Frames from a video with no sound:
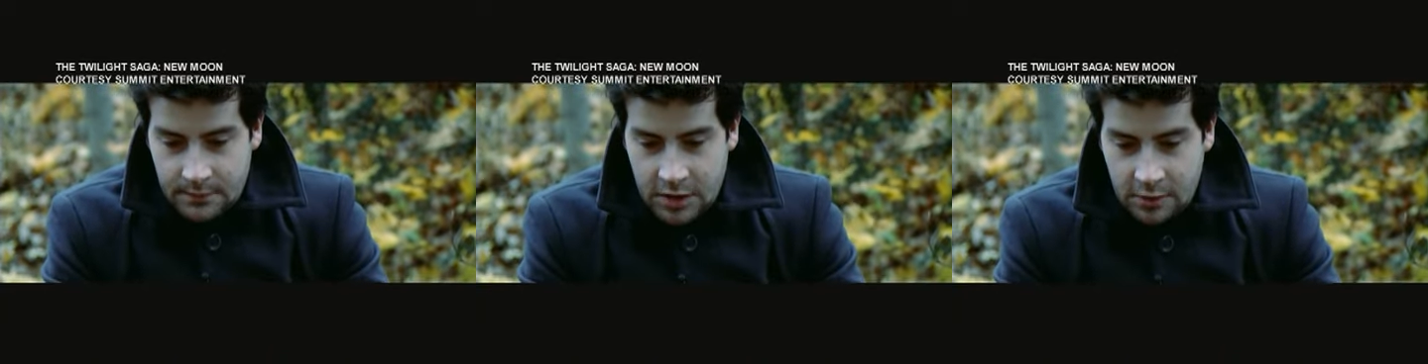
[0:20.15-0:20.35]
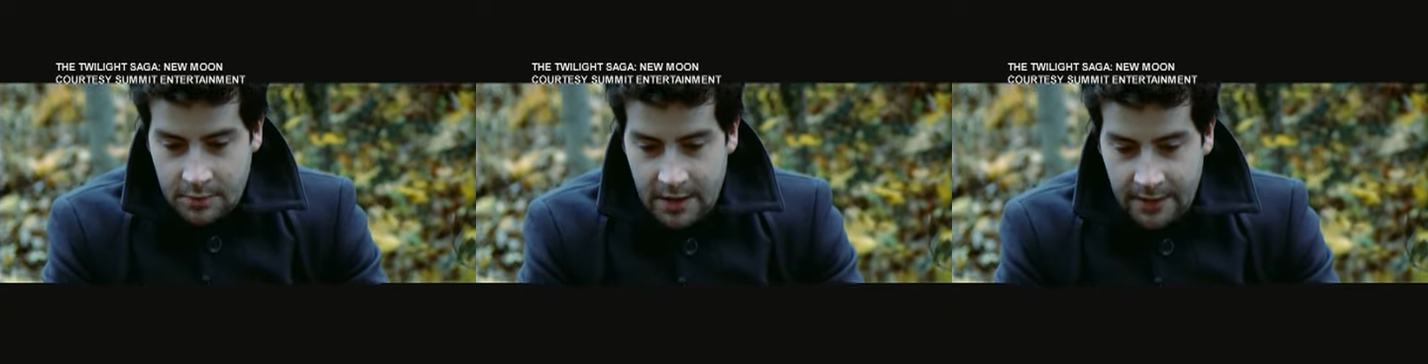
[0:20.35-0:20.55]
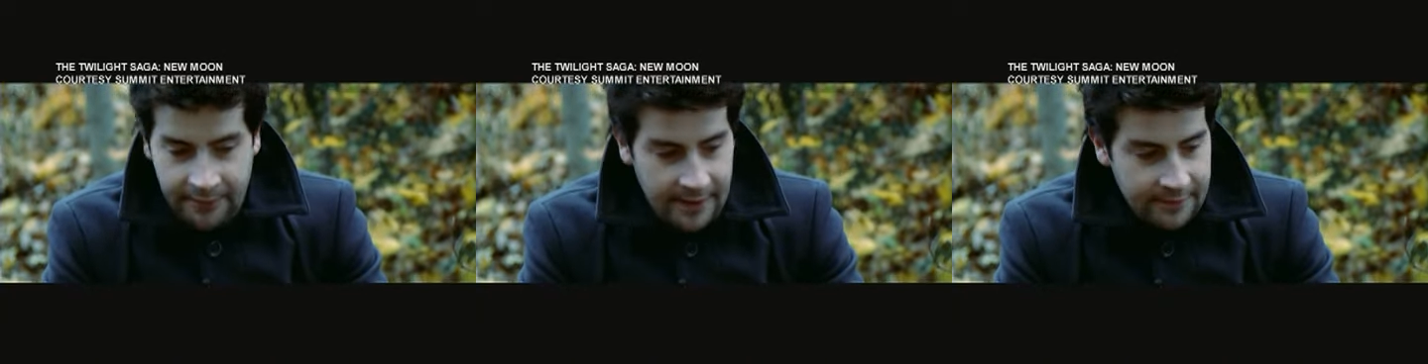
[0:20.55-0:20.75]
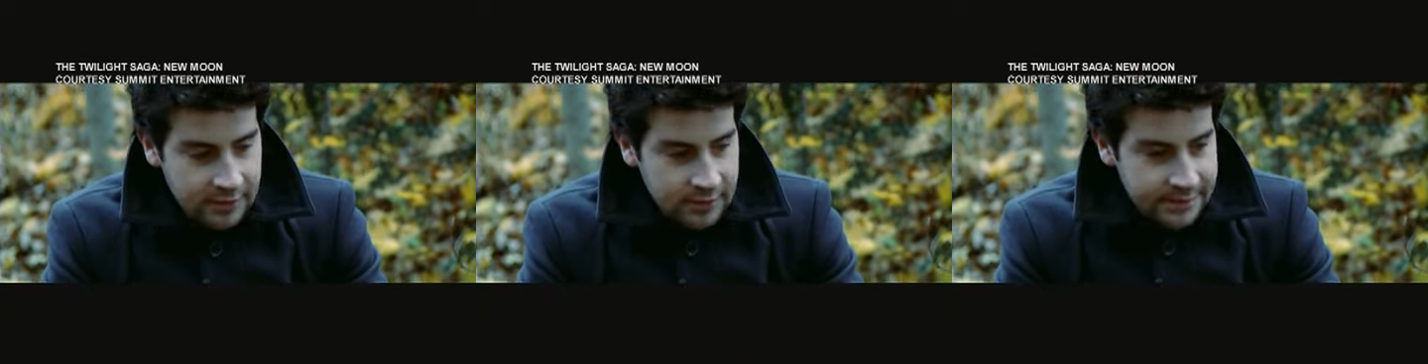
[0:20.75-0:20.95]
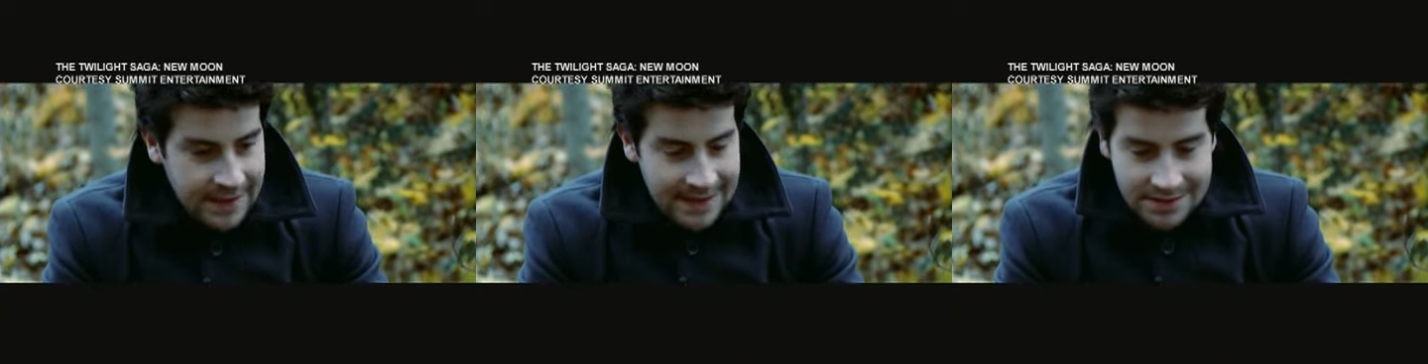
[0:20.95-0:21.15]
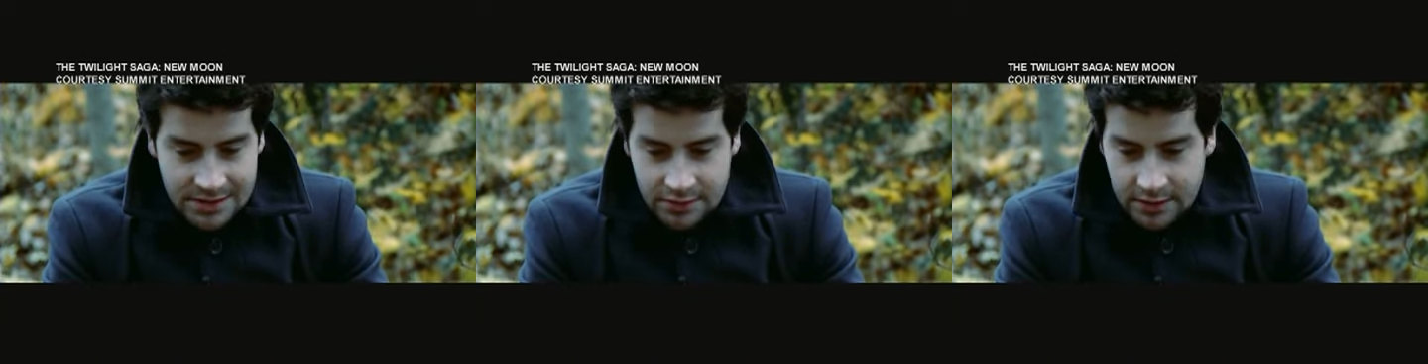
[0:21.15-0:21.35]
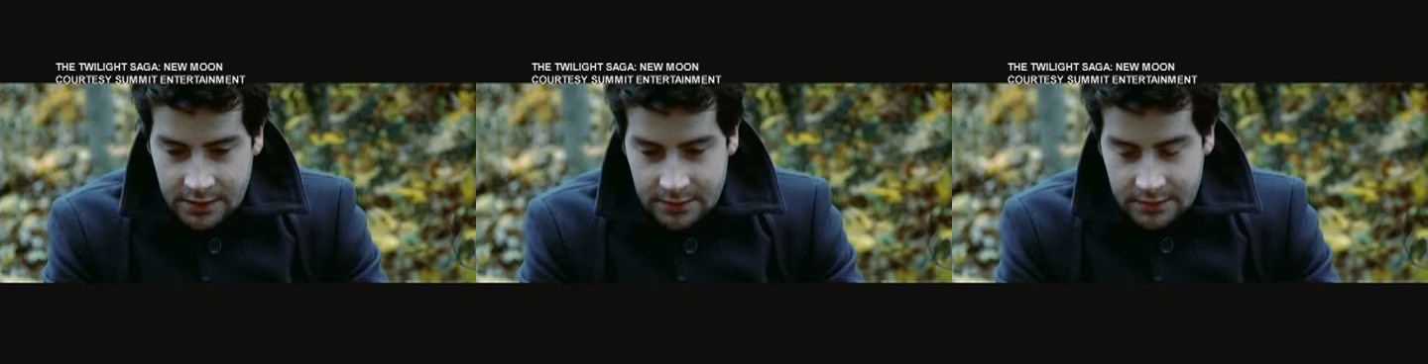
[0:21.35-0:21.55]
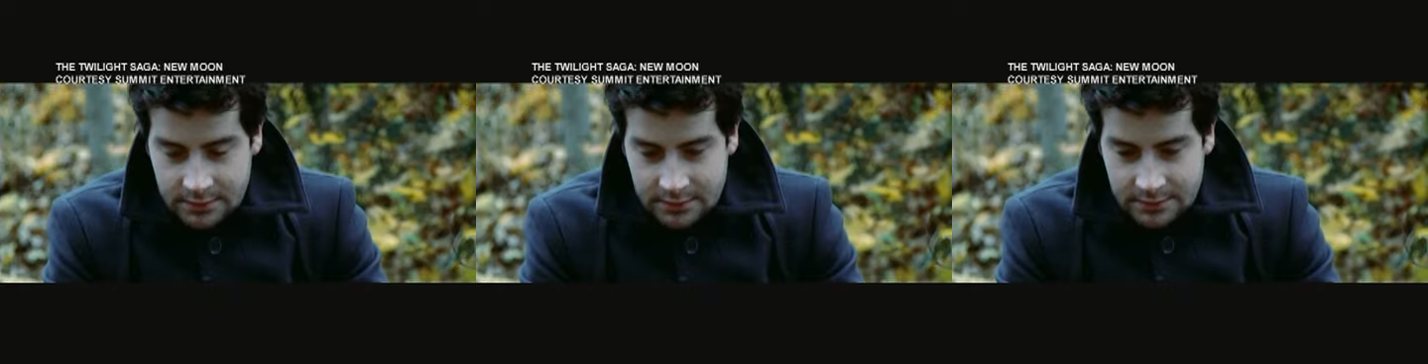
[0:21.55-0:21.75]
You don't mind if I have a little taste, do
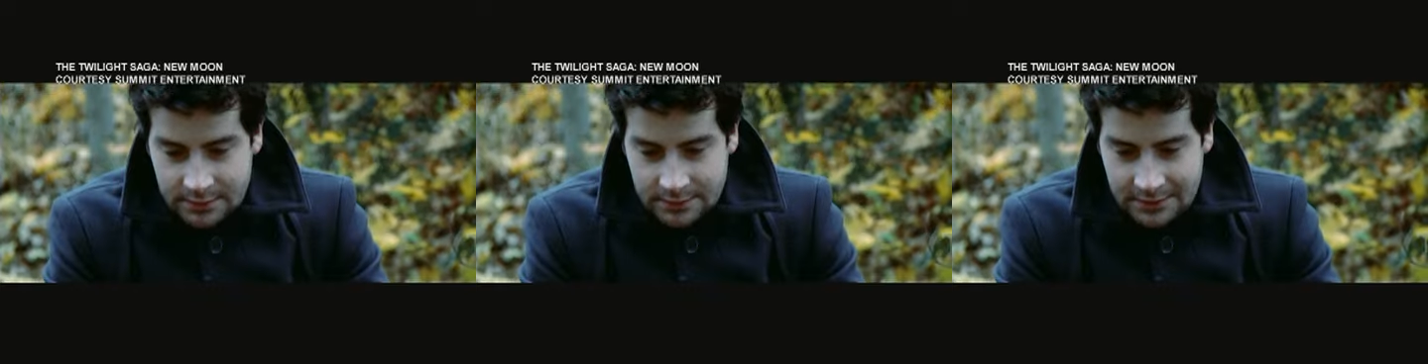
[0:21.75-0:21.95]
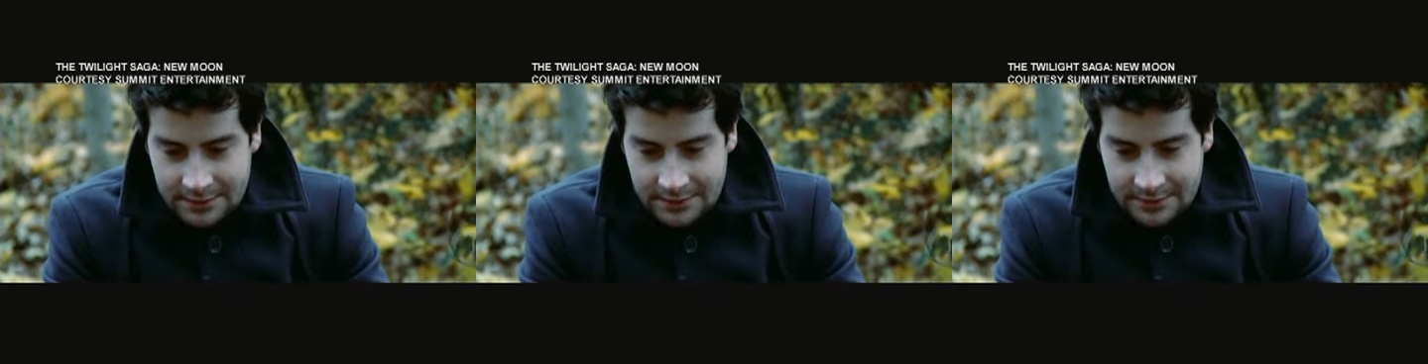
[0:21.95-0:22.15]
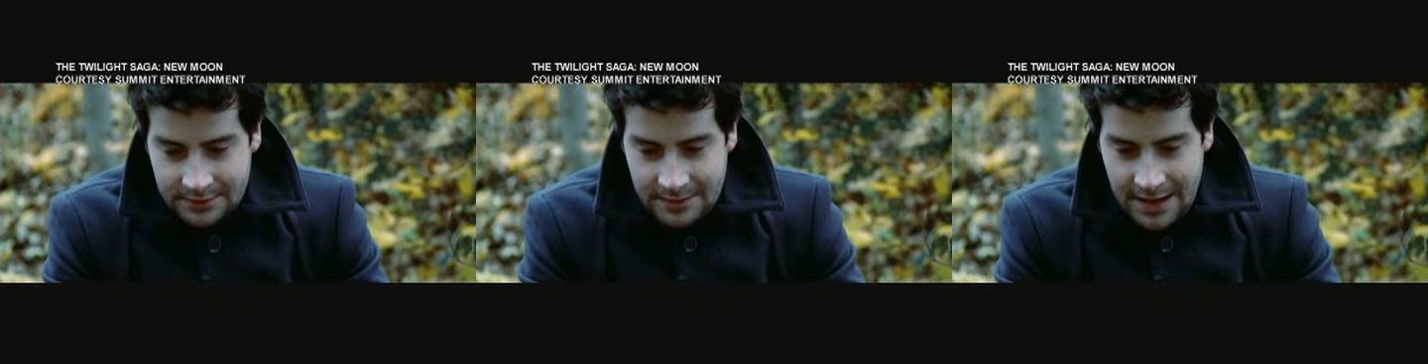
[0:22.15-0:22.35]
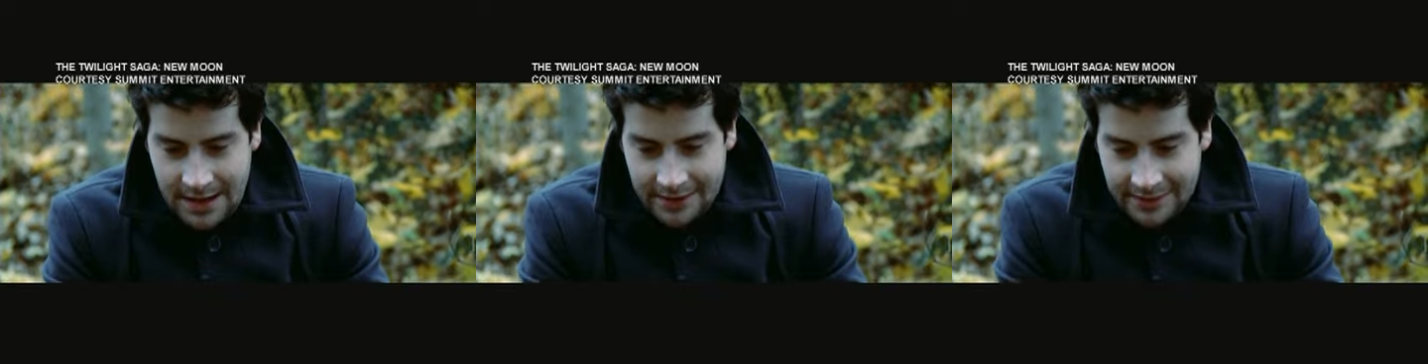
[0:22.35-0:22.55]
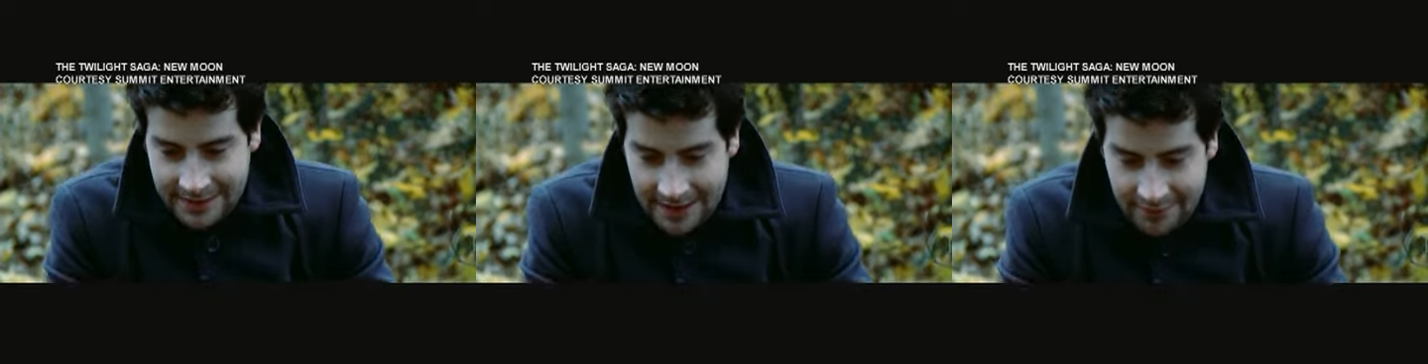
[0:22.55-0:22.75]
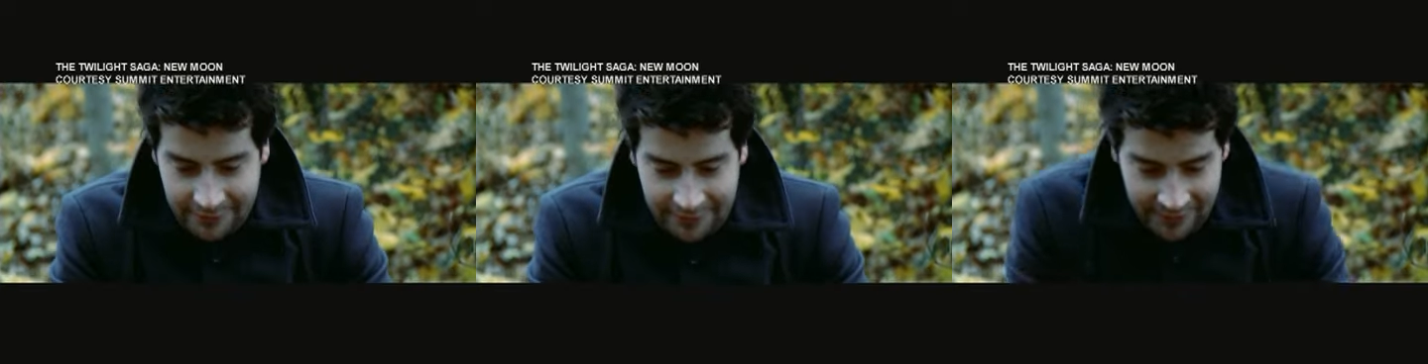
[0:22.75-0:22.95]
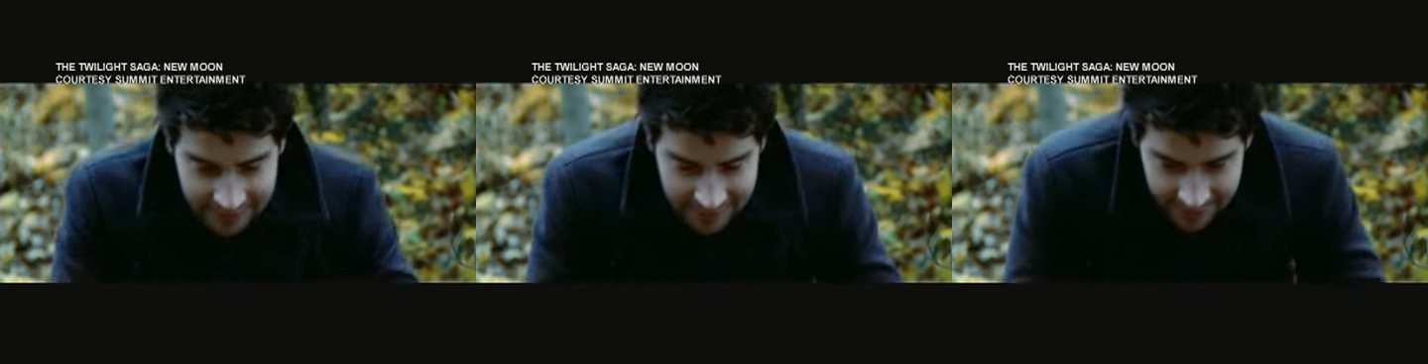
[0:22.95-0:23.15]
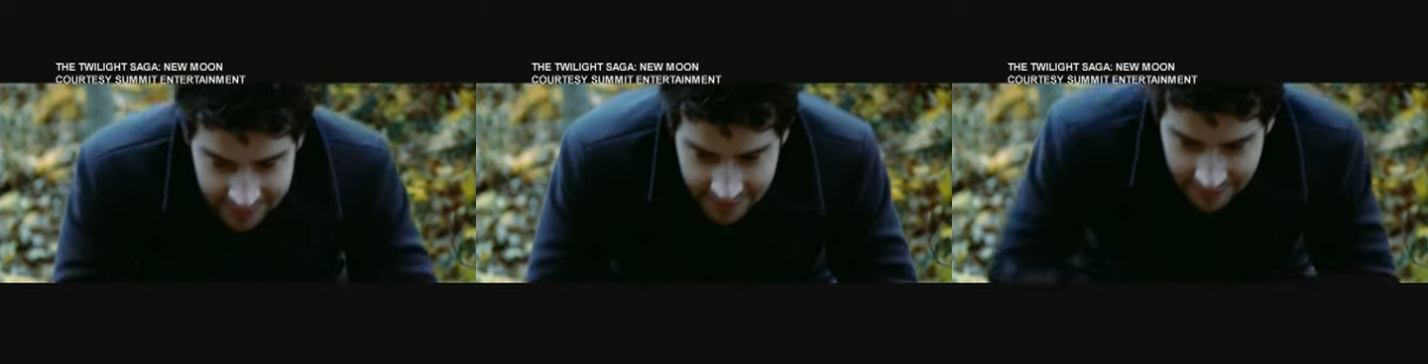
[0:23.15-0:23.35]
you? Nah, you're dead. What
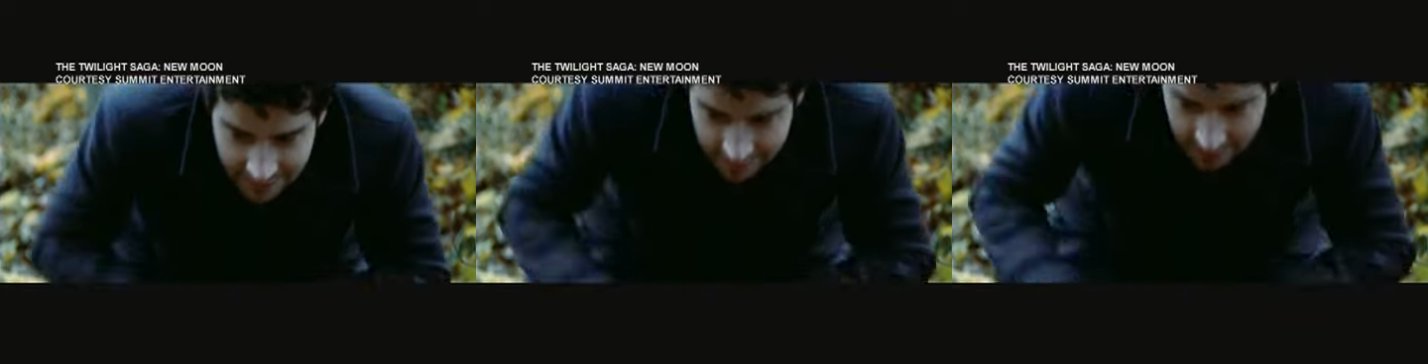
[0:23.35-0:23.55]
do you care?